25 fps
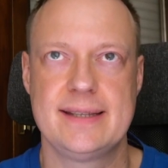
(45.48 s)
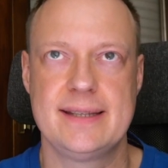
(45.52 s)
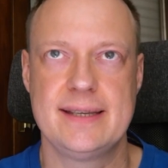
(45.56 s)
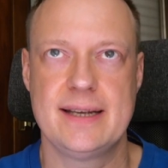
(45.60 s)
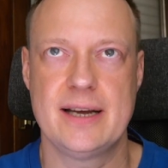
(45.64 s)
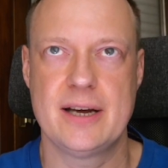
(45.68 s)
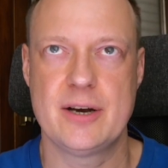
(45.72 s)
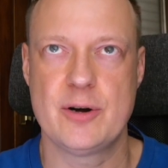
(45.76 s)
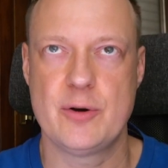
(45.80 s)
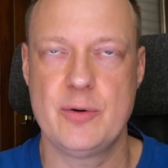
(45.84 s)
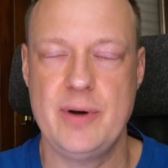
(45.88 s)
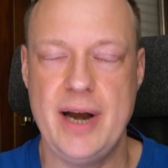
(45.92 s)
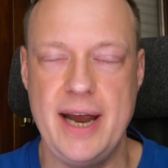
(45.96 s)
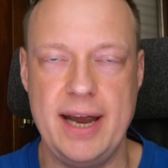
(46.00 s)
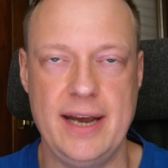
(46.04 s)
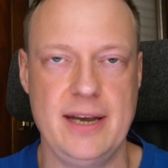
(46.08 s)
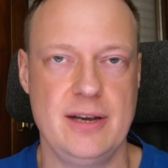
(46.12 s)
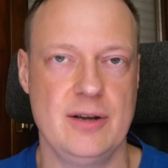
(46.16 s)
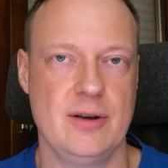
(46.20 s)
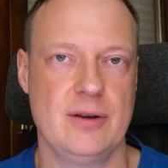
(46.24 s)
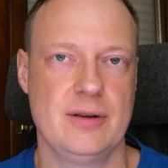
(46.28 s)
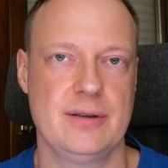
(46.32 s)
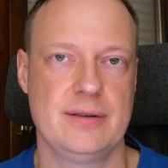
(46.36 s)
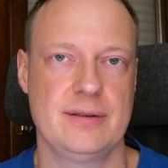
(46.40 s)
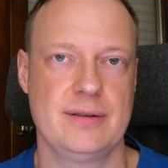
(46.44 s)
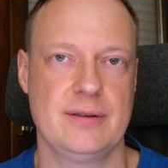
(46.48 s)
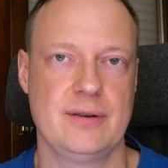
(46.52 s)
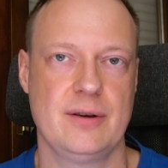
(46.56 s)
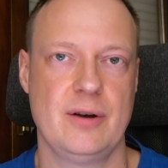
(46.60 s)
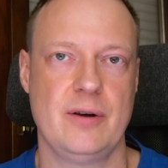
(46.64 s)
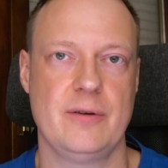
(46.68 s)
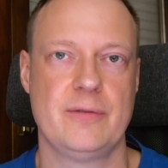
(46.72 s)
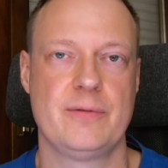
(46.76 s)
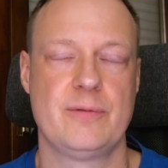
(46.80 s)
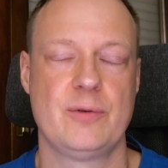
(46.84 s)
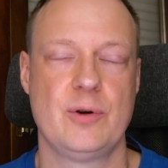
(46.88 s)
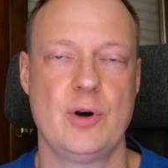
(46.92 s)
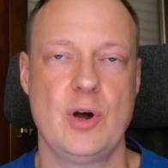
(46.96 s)
an array
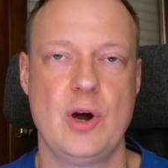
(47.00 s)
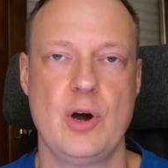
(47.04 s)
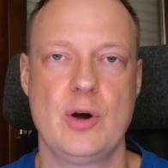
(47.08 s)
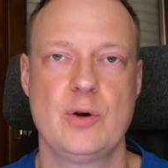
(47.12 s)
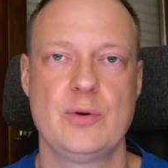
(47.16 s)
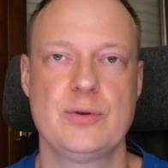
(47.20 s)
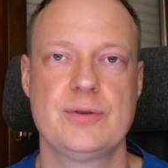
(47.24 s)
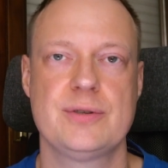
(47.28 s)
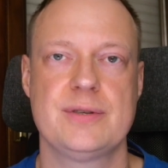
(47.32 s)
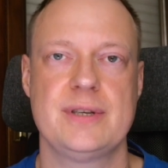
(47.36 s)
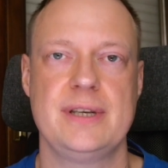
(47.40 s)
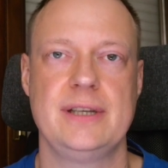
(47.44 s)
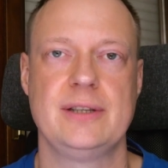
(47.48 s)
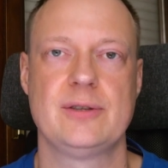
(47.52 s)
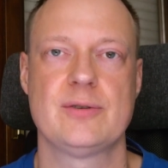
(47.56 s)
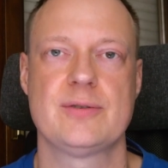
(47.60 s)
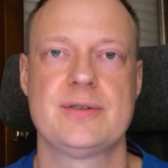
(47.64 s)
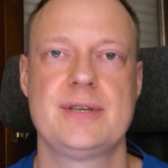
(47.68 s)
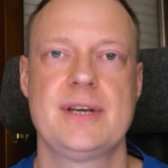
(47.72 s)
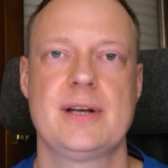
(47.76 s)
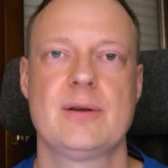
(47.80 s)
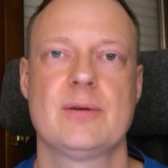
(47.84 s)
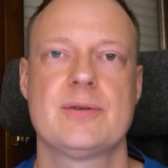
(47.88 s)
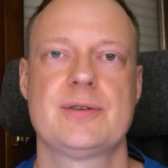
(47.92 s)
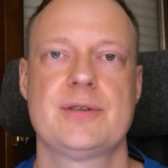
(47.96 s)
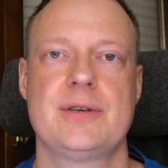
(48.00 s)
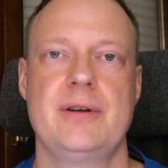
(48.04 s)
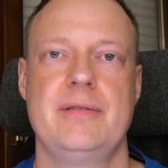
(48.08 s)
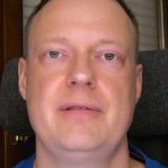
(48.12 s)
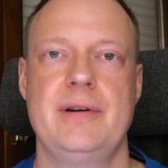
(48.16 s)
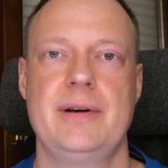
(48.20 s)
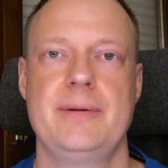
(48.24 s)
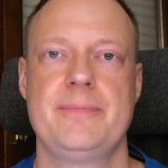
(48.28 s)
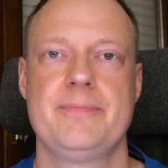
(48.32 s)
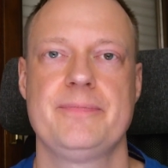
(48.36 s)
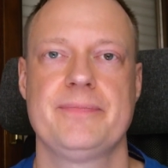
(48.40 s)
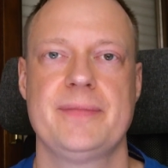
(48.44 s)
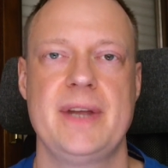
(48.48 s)
of rows into SQL
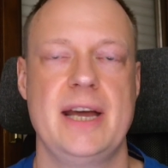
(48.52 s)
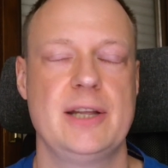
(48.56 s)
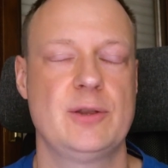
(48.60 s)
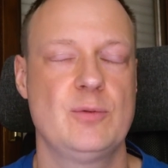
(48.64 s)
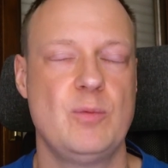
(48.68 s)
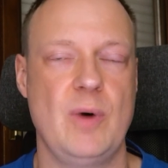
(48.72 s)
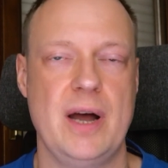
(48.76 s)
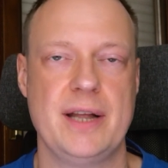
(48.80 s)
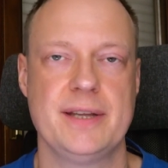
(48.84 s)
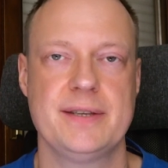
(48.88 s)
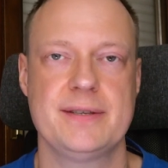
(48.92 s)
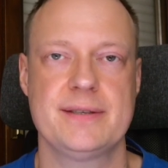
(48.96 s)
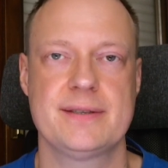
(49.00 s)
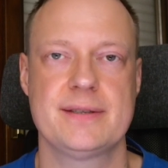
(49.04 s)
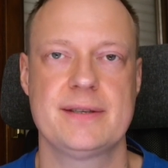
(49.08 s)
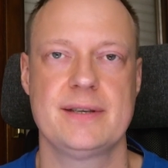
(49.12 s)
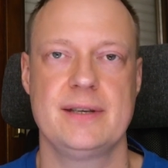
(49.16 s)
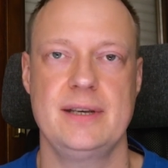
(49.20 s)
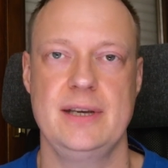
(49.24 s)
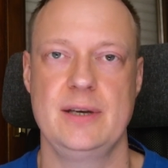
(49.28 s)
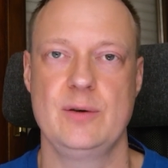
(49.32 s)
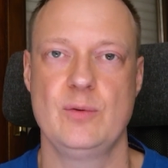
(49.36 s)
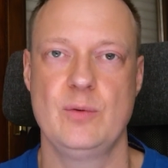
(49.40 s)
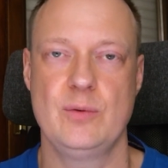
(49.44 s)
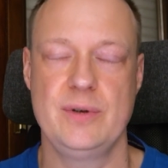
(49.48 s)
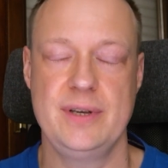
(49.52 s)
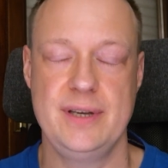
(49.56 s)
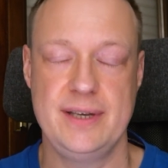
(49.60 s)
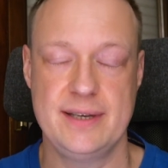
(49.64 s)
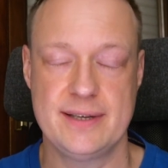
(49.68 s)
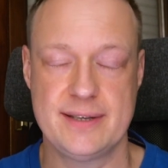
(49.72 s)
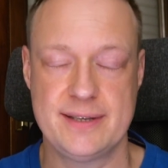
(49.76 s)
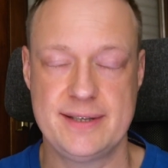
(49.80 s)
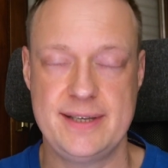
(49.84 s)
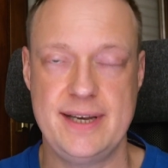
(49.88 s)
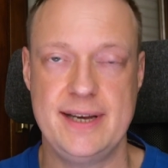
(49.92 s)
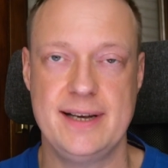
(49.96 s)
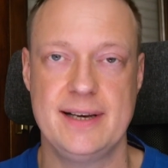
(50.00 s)
Server at once in
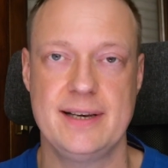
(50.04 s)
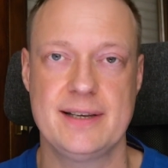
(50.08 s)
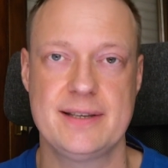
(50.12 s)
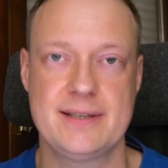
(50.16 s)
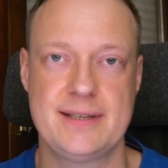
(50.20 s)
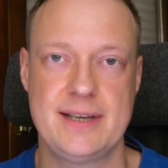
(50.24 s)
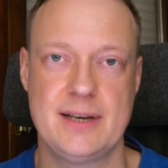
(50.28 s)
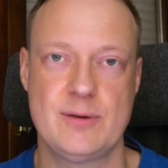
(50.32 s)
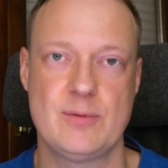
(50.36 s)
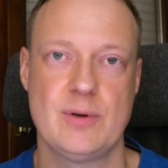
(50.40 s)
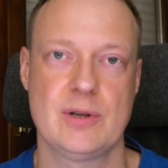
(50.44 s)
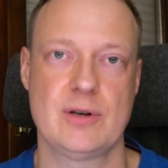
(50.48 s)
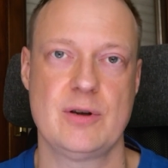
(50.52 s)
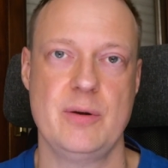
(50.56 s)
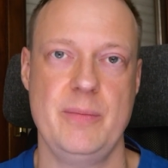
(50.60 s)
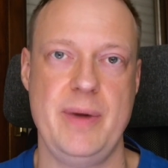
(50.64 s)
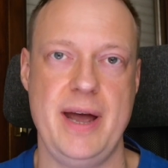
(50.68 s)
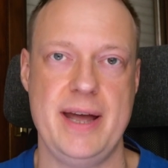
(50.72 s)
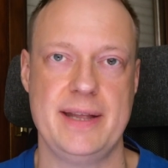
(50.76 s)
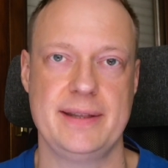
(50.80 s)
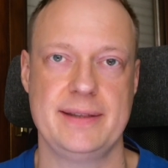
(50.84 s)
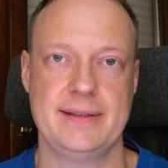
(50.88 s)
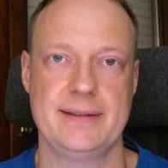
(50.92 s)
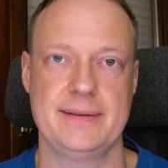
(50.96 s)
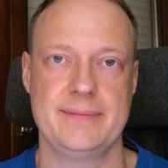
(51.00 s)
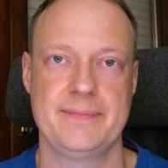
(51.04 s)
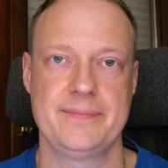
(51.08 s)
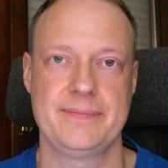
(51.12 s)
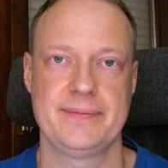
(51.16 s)
a single SQL command.